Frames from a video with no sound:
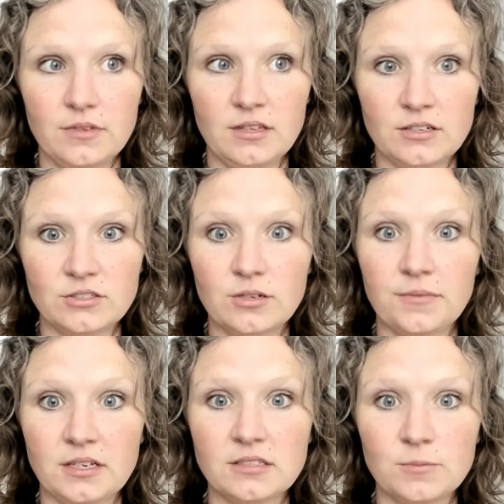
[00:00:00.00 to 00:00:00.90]
there's
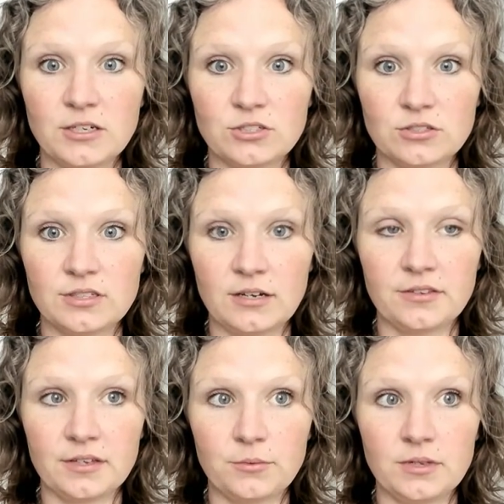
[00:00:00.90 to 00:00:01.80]
something special now
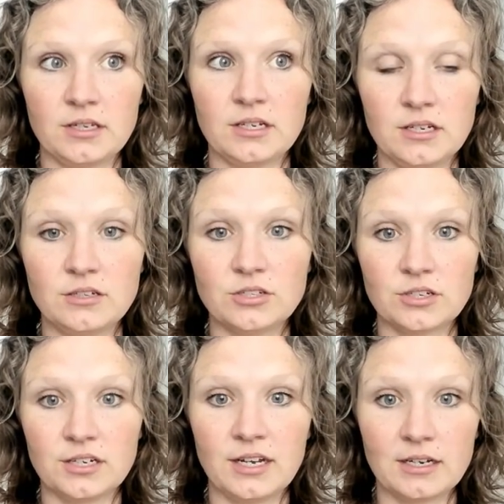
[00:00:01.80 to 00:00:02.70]
that we can
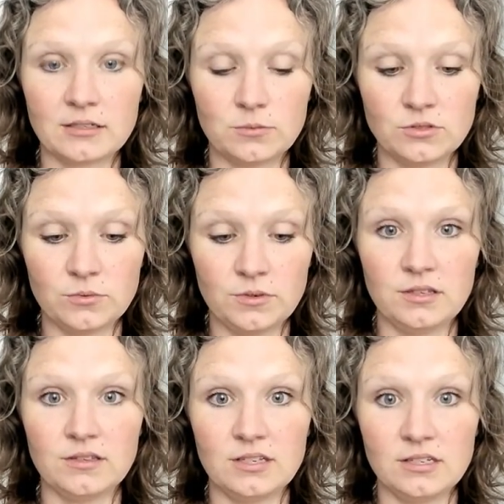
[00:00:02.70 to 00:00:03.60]
interconnect
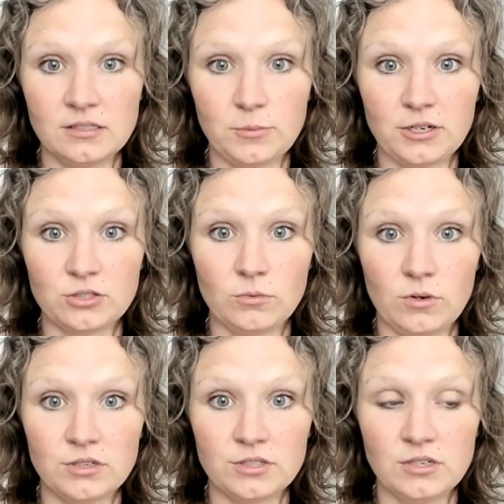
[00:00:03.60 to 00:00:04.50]
between this special
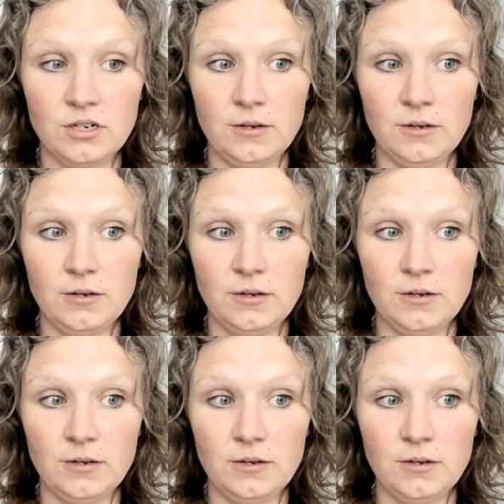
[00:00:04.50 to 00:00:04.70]
water